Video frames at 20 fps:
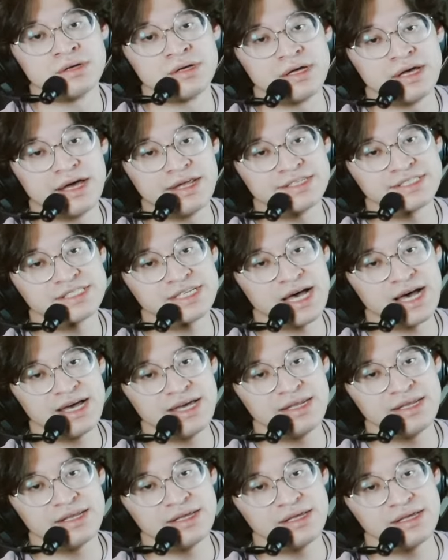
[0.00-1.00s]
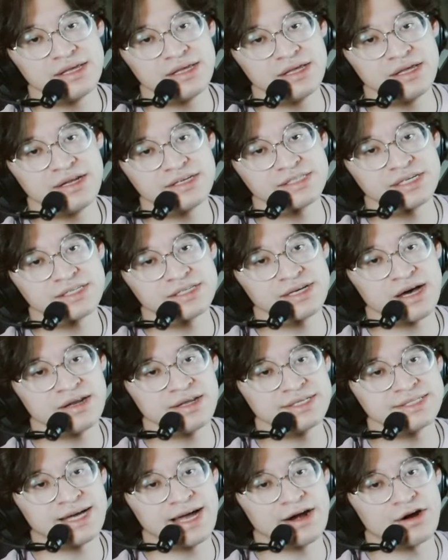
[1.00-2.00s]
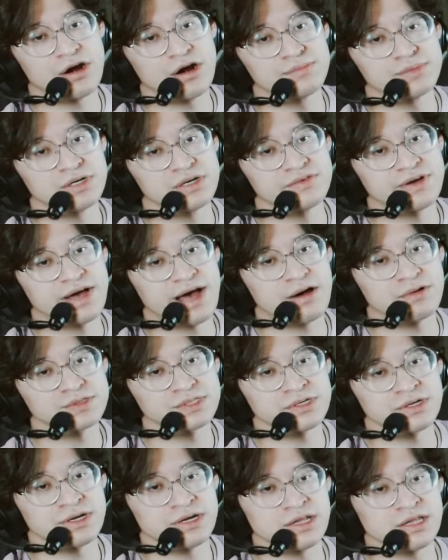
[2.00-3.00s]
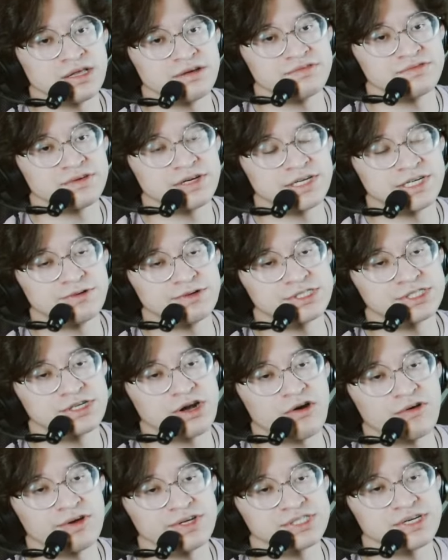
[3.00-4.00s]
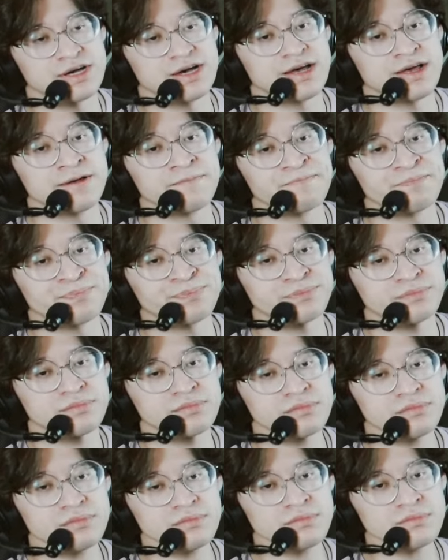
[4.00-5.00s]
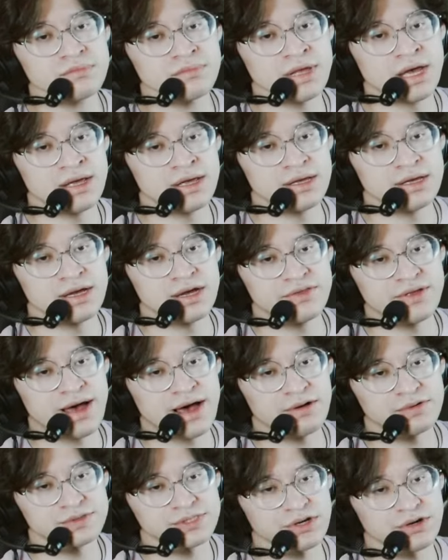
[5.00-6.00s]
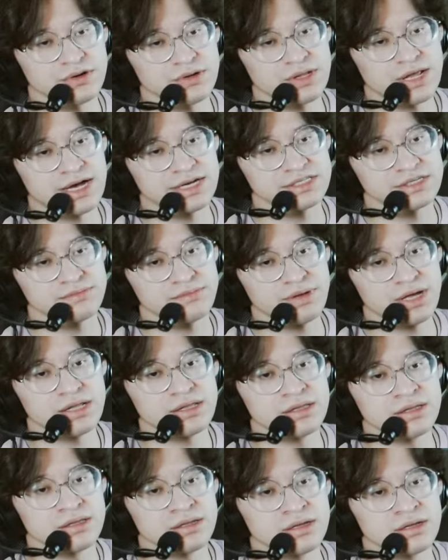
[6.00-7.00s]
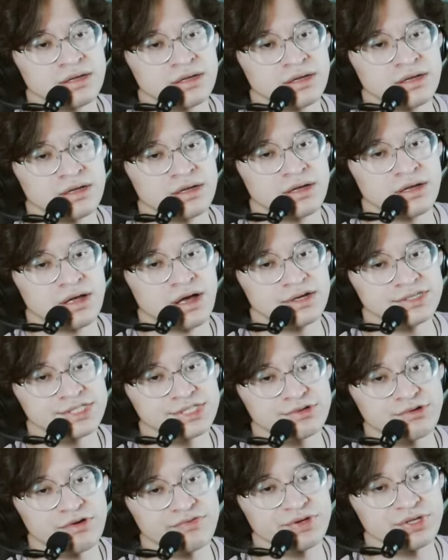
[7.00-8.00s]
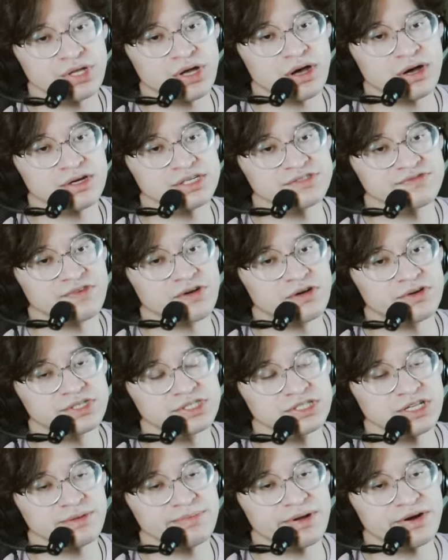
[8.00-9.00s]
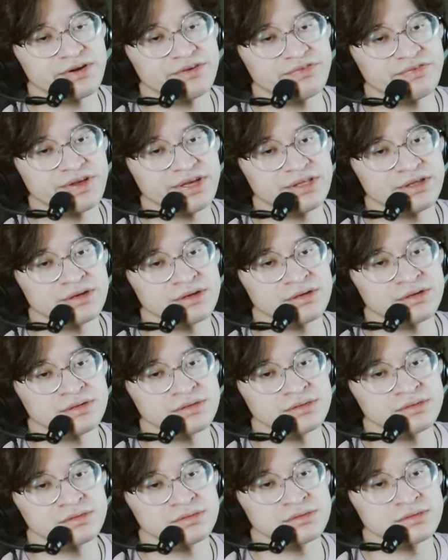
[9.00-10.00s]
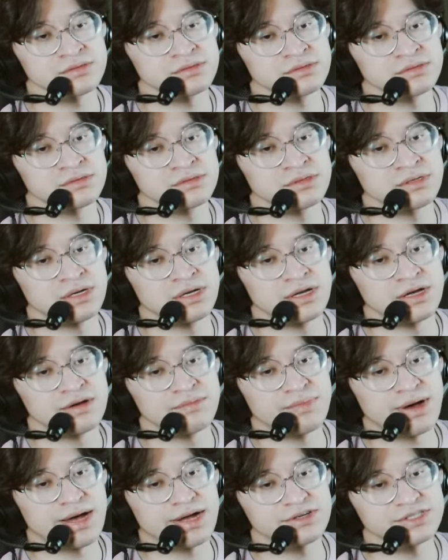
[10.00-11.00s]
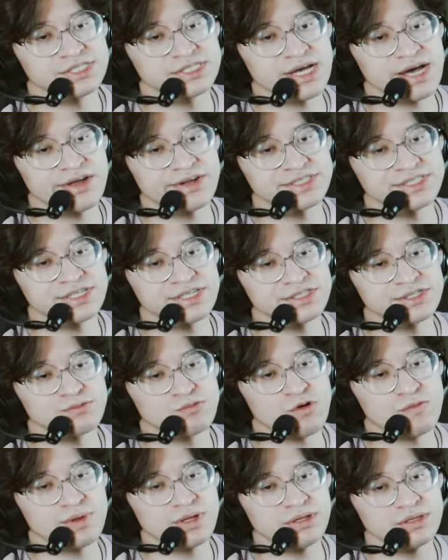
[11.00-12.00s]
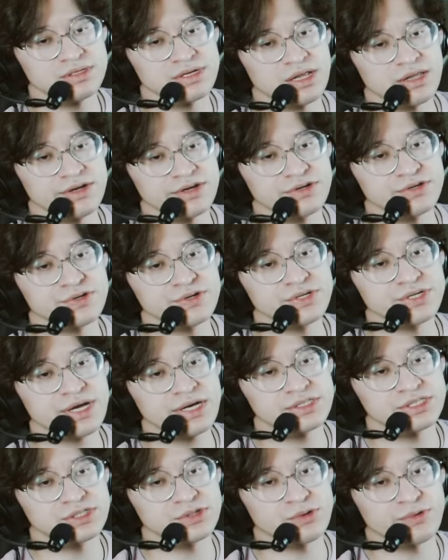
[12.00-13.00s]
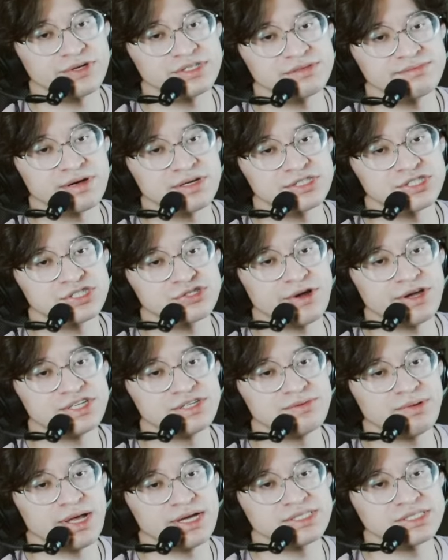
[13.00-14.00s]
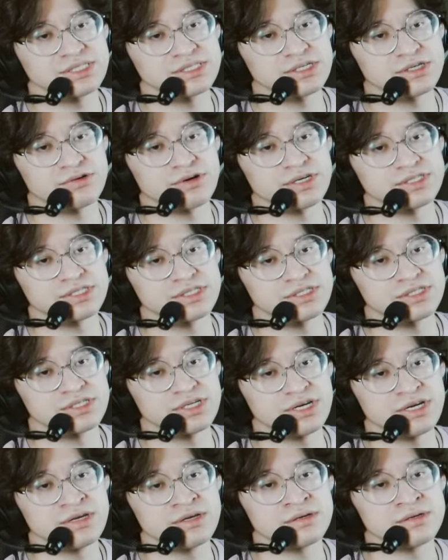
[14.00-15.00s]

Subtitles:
Inside, it is a tiny diorama of a house on a cliff under a starry sky. In the house, a girl lies in bed. A scruffy dog has fallen asleep at her feet. By her side sits a woman telling her good-night stories about strange places across the sea.